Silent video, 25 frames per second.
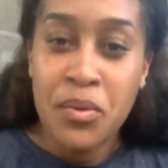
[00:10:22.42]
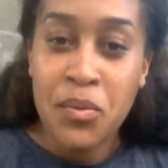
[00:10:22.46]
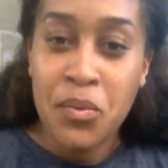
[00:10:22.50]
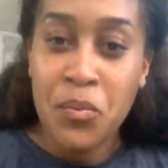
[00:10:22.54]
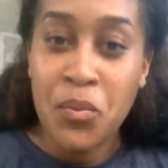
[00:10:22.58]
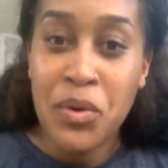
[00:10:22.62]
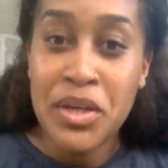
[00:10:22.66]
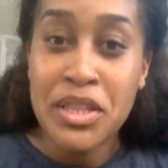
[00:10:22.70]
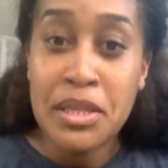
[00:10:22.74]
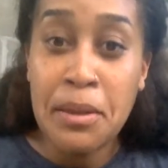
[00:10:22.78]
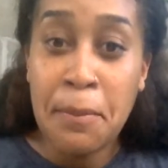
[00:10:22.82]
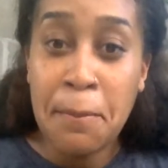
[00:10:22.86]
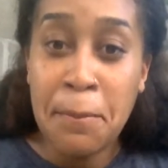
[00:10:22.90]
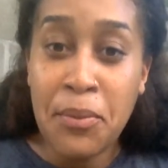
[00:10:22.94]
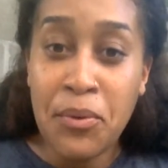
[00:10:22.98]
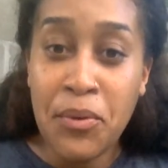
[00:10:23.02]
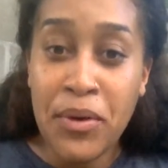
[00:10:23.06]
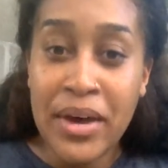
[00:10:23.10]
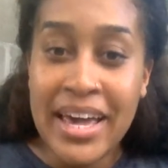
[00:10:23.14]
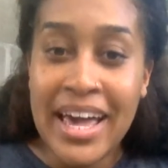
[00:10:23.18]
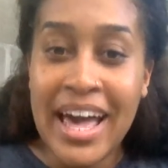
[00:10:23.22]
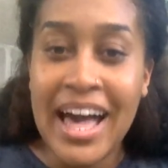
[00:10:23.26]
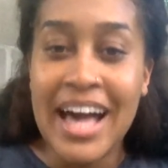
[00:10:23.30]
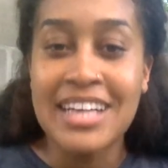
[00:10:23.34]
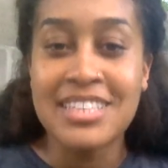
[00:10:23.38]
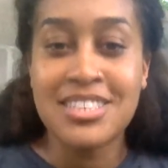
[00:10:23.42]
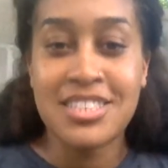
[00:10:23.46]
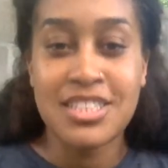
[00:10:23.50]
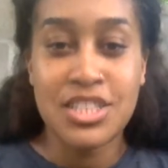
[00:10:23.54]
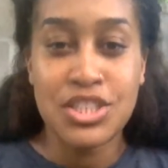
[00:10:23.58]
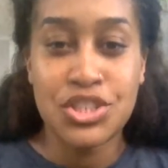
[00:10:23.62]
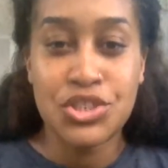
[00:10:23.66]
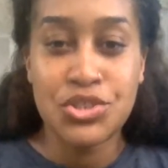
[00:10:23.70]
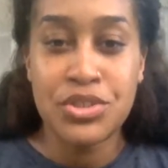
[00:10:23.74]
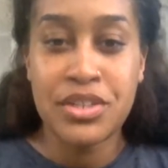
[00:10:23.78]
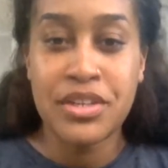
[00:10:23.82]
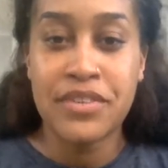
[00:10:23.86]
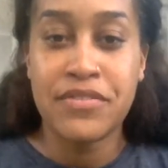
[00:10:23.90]
When the boy asked the
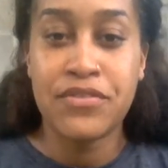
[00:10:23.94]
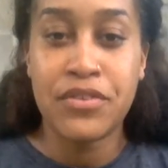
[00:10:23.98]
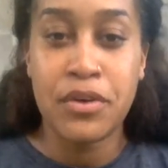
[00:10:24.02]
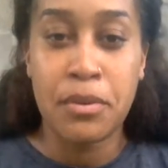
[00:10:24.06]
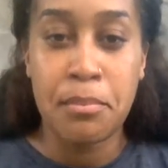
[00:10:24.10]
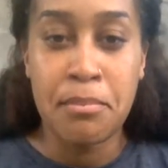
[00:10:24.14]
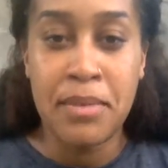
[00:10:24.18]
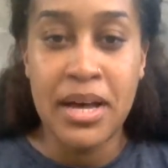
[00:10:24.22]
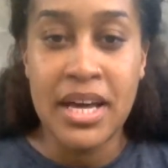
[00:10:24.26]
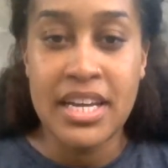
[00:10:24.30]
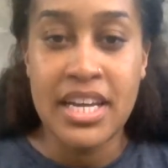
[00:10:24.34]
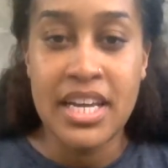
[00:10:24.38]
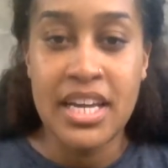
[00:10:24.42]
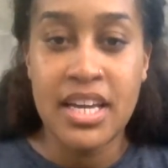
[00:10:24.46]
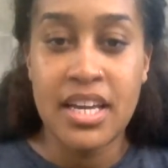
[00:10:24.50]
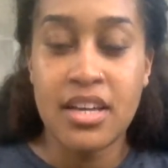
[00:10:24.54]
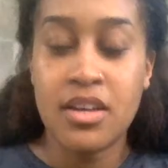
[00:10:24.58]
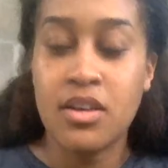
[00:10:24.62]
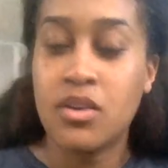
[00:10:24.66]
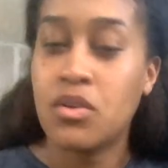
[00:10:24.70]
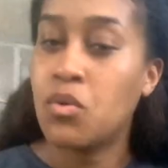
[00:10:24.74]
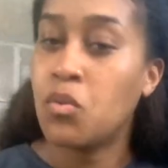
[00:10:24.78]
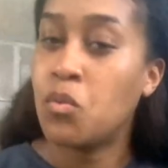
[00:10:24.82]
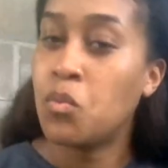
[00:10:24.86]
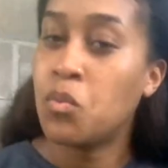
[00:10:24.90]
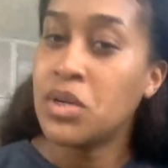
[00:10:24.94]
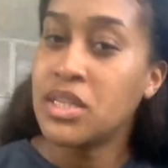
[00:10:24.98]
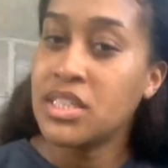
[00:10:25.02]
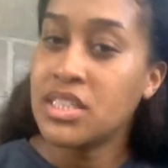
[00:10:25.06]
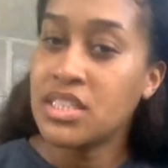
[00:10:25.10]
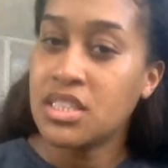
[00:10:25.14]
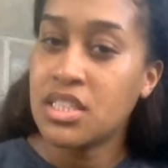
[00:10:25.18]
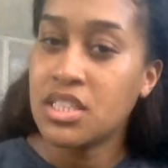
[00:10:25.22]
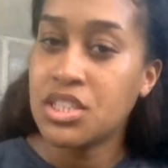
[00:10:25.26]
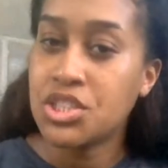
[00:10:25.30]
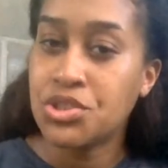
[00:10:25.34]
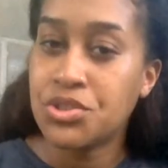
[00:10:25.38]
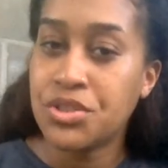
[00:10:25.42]
tree for money, what
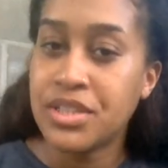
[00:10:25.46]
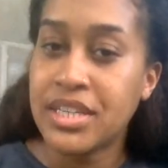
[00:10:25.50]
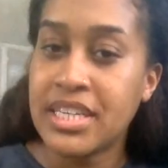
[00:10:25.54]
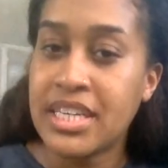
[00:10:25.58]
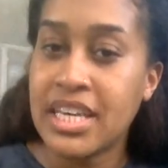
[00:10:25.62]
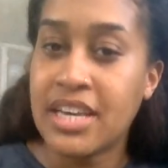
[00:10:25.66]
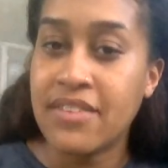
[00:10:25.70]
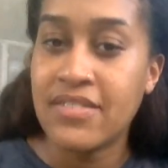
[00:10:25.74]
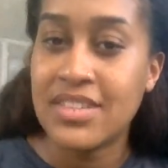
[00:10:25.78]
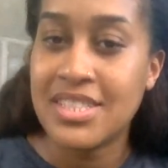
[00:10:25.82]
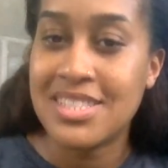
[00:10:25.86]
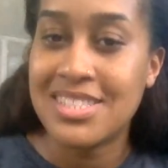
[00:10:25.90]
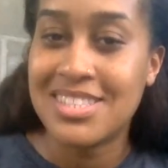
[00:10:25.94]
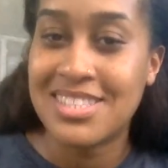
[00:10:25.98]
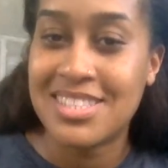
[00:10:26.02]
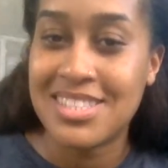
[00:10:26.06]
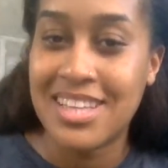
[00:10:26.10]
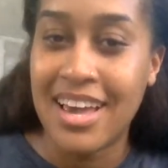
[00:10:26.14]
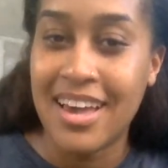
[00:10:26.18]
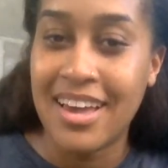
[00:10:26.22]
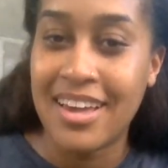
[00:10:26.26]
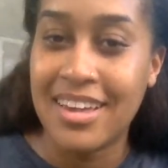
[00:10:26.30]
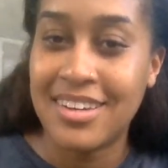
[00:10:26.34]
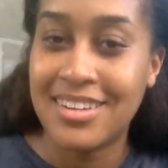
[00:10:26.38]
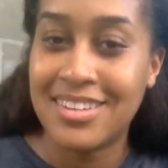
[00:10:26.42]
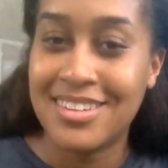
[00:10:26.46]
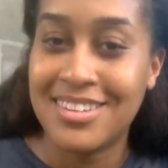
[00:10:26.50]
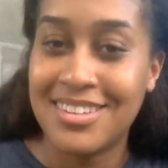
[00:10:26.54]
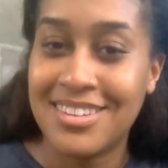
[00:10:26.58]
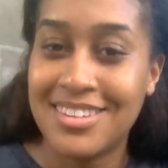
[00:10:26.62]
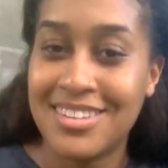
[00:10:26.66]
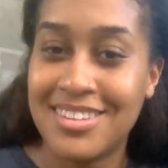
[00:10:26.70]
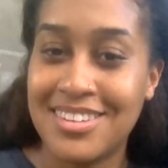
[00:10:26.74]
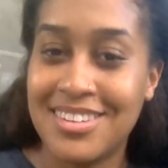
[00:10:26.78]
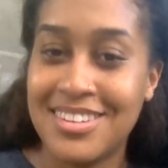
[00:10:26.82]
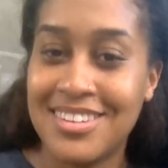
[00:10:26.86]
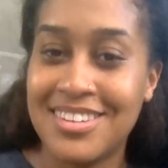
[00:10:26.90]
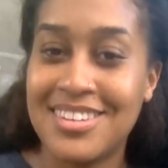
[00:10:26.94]
did the tree give instead?
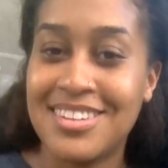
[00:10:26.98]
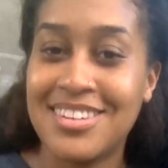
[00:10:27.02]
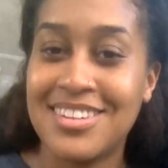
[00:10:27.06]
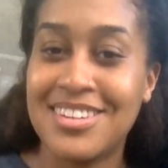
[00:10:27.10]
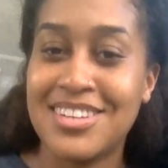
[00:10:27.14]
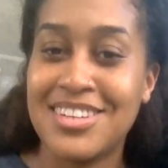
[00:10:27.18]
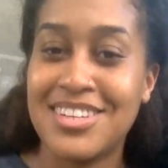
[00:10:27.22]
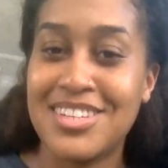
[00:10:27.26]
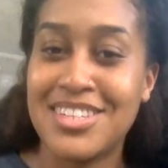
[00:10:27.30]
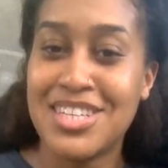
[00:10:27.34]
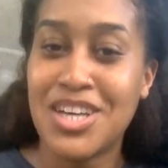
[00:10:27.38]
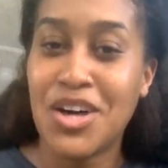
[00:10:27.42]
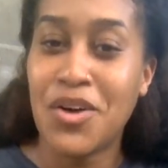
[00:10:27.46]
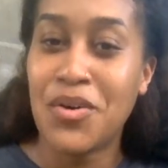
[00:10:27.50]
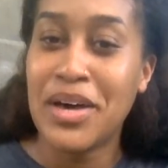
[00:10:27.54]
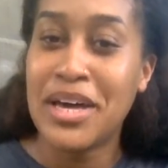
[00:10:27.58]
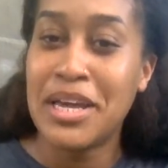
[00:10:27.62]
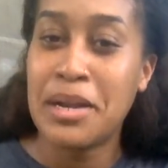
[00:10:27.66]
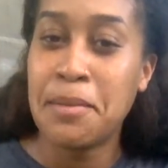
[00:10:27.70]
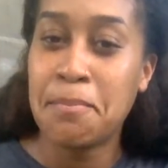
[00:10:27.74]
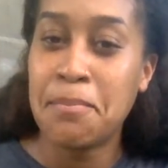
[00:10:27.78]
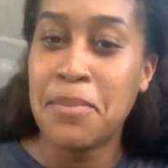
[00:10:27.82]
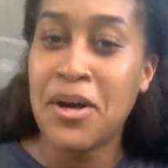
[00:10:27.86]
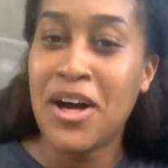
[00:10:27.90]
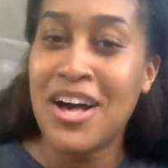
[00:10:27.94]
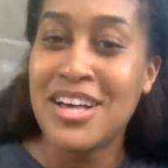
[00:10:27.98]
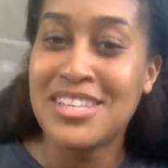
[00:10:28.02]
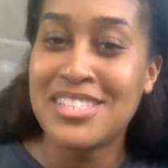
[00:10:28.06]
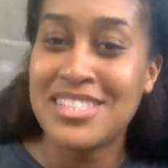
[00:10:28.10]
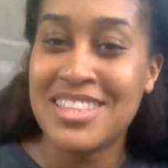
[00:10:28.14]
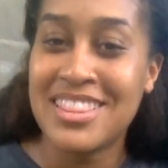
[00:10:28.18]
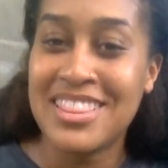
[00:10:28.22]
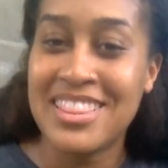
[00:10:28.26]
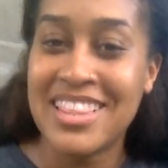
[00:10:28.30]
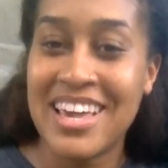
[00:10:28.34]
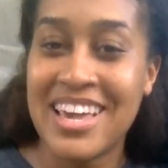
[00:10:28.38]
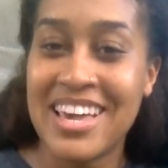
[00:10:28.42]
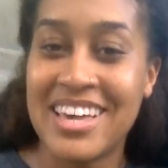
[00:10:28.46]
Go ahead and pause
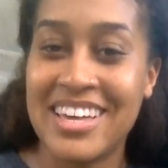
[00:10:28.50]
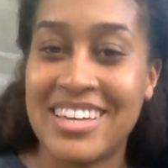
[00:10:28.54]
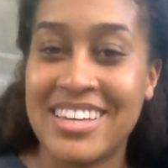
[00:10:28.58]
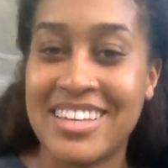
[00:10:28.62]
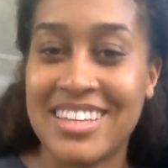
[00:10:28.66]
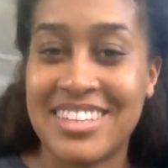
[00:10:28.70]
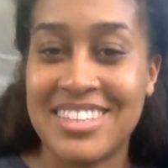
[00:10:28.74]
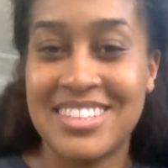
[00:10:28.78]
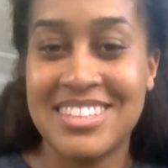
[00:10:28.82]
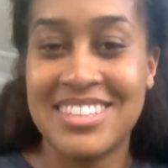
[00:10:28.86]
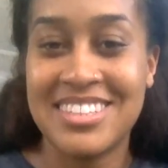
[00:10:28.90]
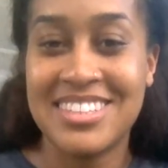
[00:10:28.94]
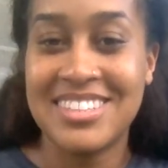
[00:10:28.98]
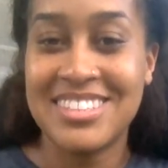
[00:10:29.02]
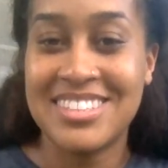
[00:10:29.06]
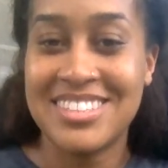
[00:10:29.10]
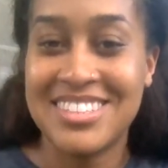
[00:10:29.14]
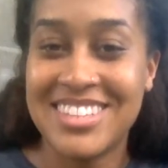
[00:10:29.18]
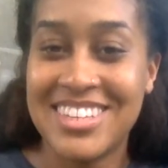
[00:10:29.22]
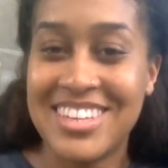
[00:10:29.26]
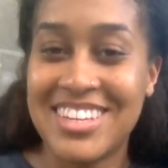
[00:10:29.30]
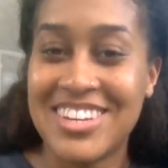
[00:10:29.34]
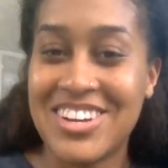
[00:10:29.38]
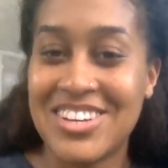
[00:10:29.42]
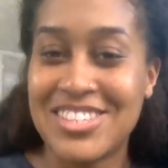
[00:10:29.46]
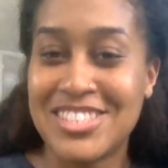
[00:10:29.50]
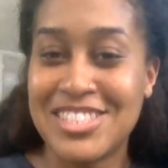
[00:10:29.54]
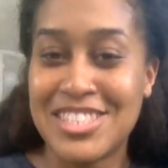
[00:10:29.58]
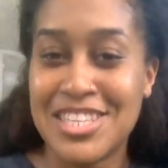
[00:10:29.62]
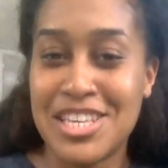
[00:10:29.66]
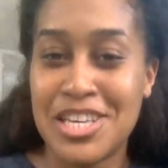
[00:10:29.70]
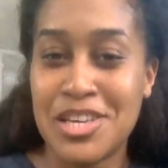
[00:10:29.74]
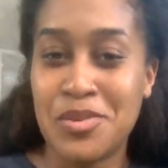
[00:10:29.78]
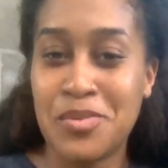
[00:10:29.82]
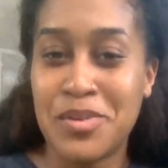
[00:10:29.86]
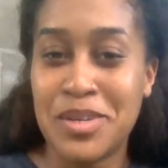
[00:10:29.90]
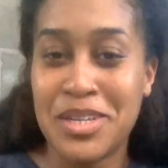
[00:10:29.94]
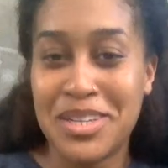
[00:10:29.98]
and think, and I'll see
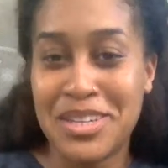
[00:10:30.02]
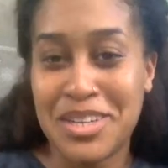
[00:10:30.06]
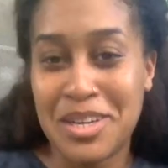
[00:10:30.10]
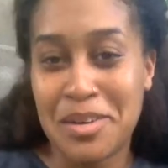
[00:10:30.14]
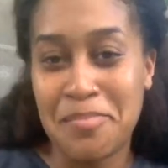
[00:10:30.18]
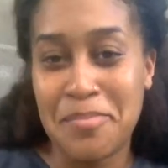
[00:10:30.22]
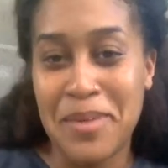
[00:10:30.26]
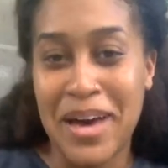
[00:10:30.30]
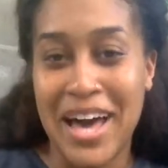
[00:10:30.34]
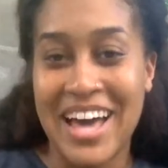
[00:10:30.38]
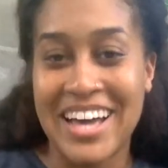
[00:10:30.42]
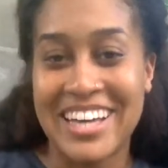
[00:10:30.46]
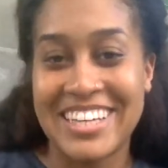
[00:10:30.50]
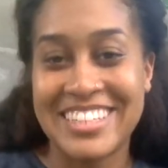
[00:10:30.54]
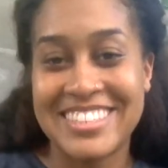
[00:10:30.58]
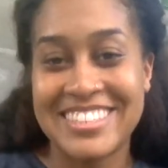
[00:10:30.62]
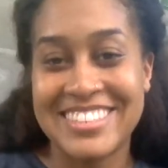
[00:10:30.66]
you when you get back.